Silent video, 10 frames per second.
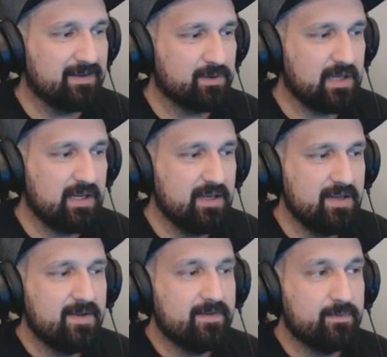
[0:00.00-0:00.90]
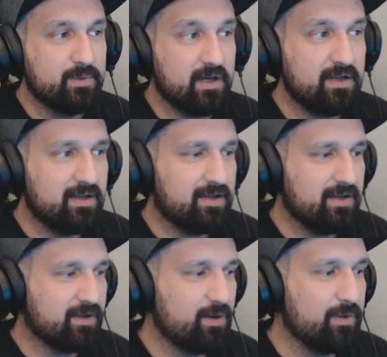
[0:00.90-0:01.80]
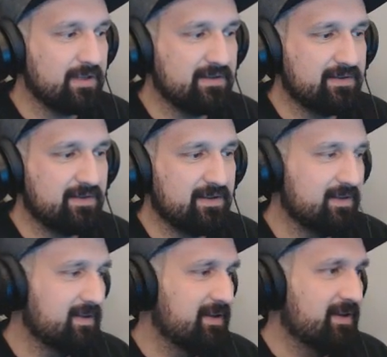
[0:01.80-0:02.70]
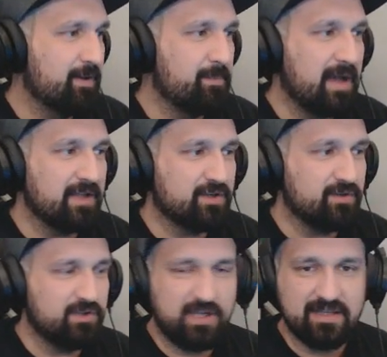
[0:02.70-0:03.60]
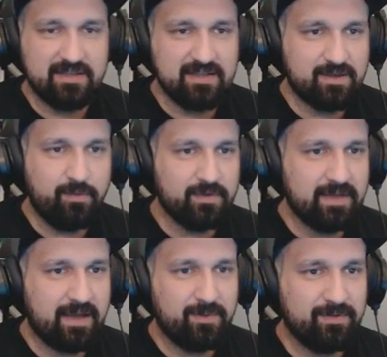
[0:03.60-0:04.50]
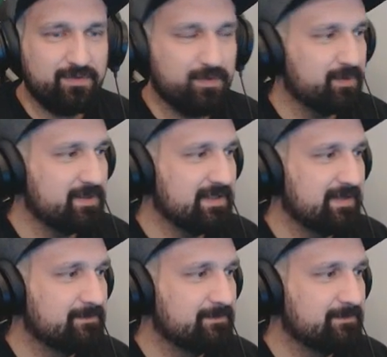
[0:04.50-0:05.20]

Okay, we got a golden, a magical chest. Let's go for that one first.